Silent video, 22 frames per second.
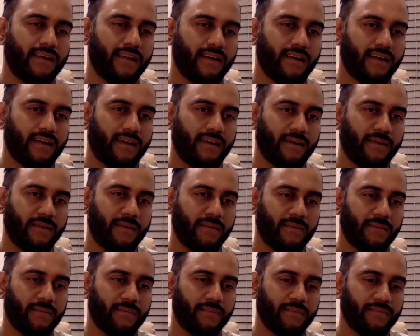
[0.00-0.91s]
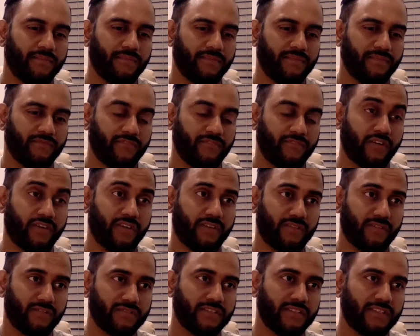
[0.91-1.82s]
very
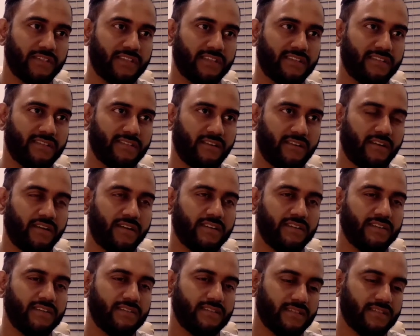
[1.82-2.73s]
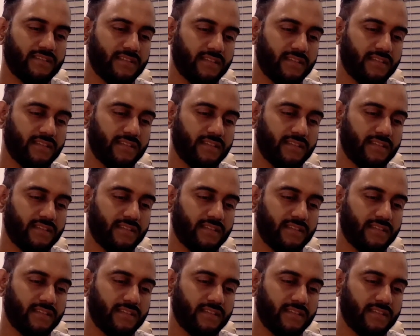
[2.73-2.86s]
early on,